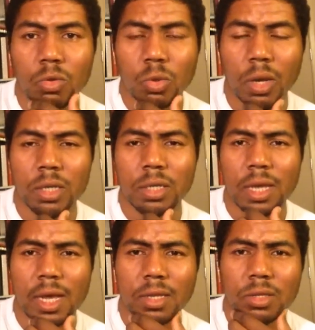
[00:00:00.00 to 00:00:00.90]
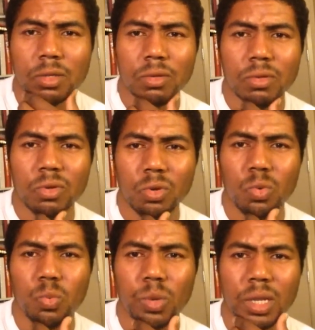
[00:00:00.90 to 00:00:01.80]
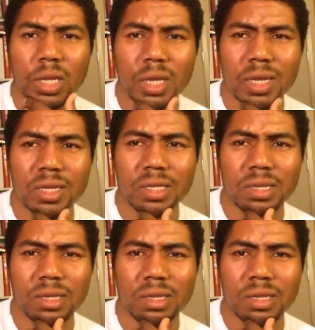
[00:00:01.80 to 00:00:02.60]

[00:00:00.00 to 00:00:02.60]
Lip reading: trying to answer who really is